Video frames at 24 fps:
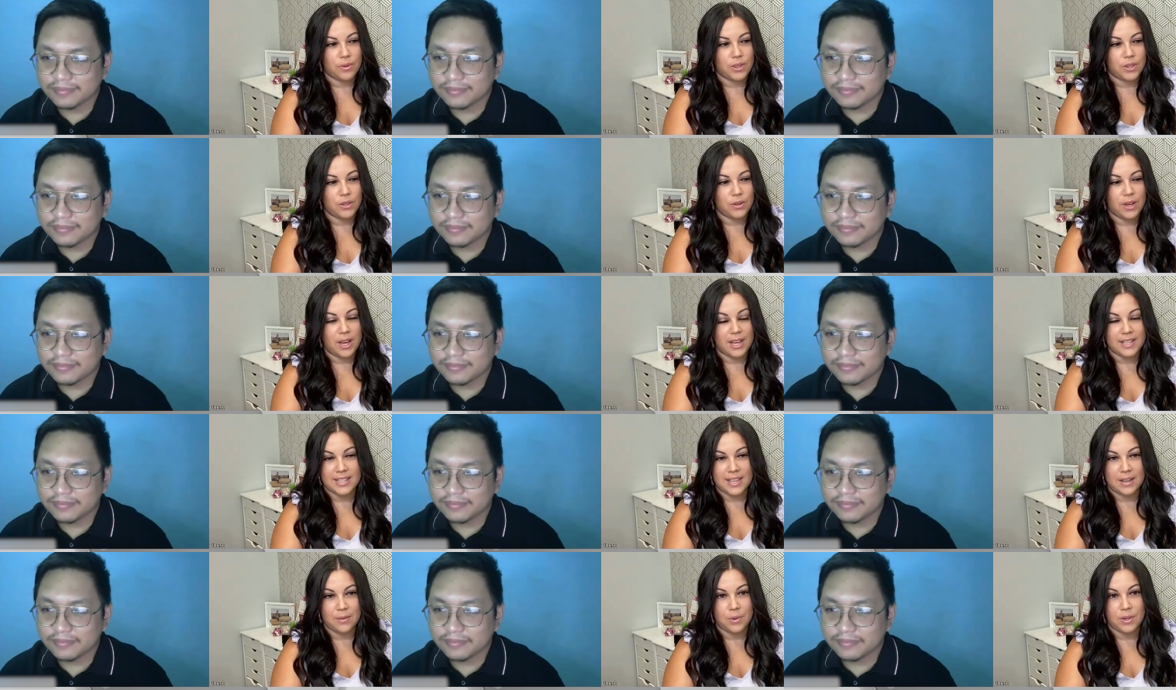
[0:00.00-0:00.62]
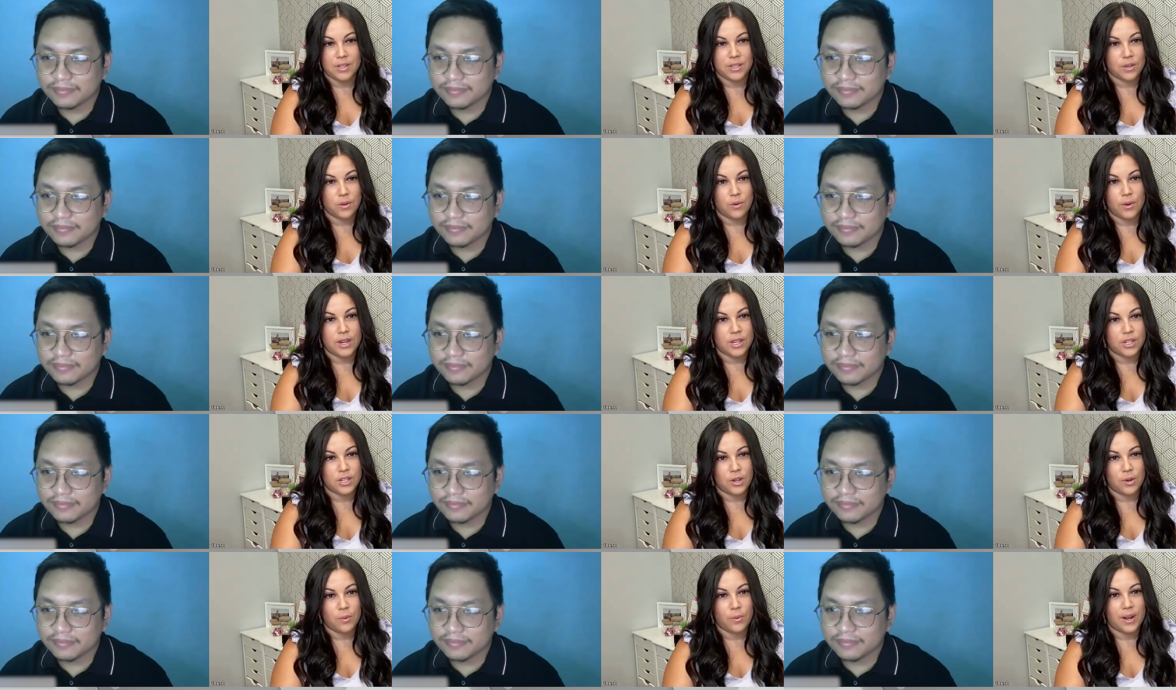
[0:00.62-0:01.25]
Speaker 1: with you guys, I wasn't
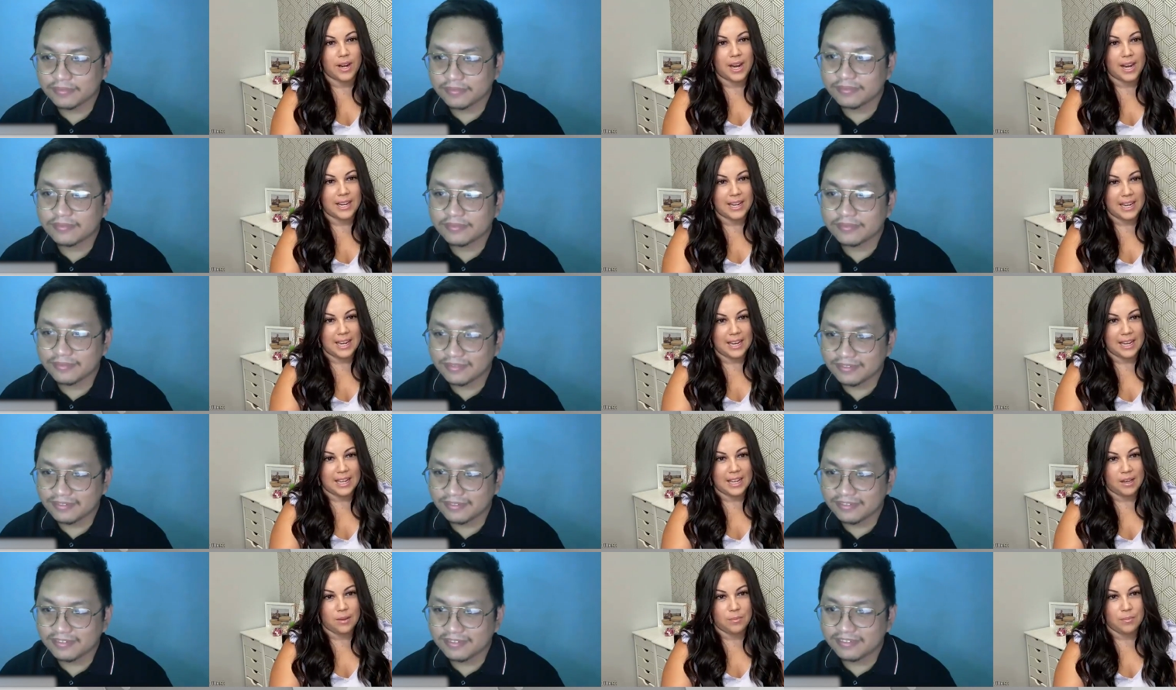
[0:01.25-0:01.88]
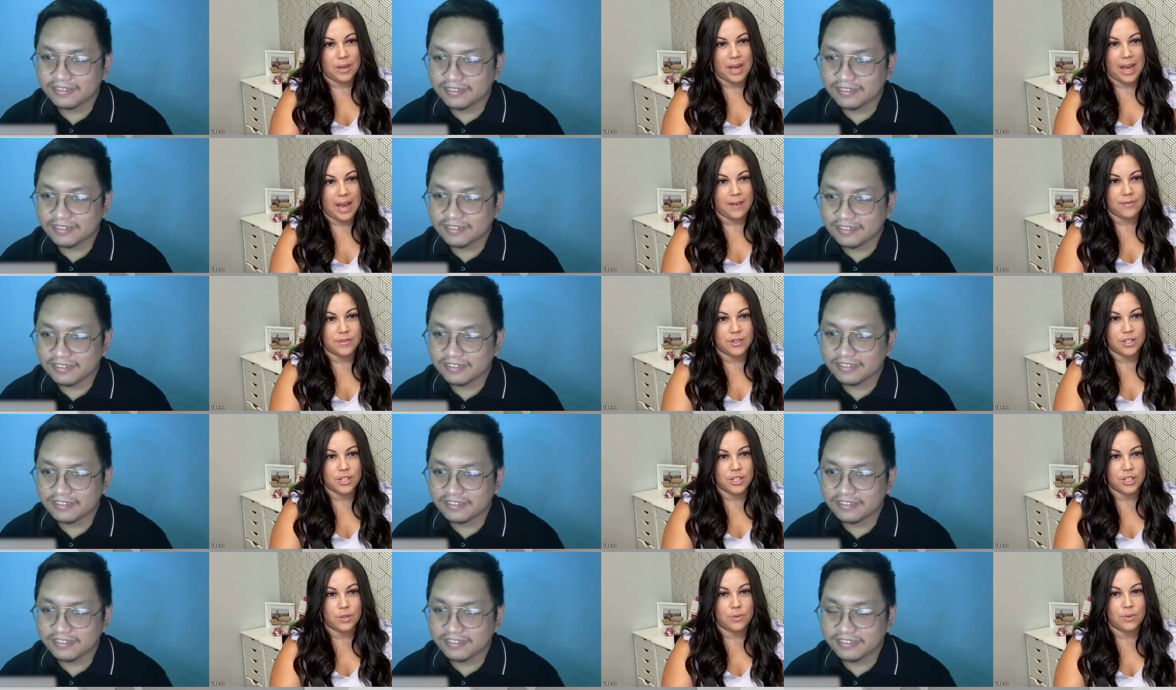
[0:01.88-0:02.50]
quite sure what I needed, but
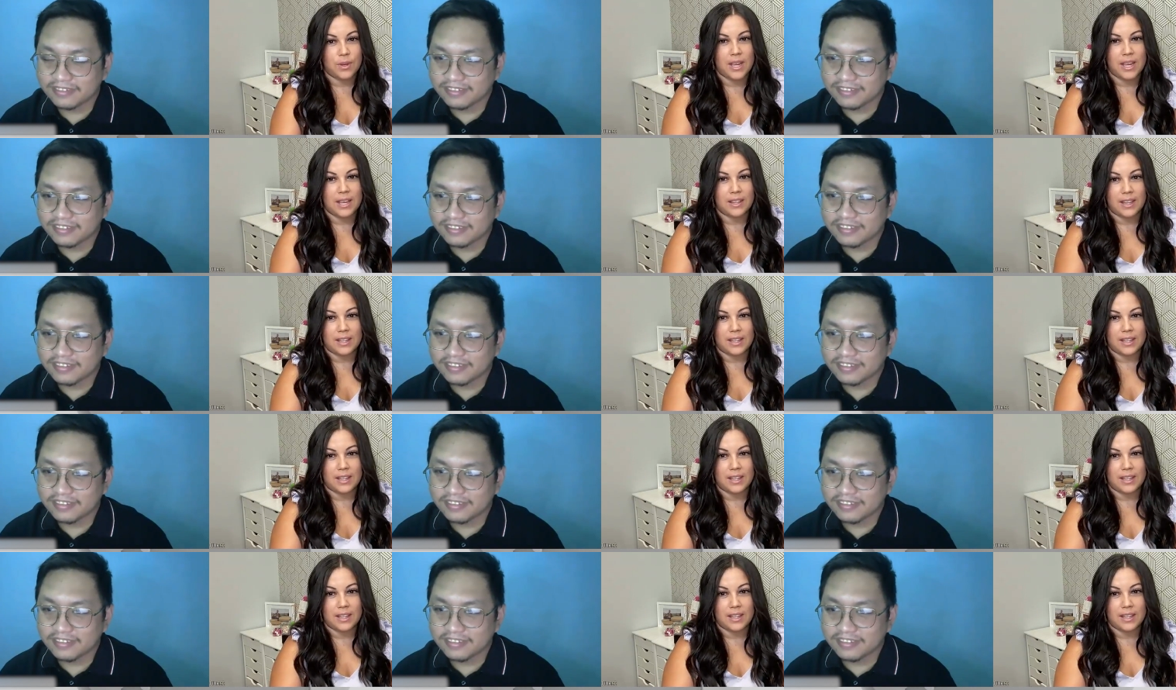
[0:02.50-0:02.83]
after doing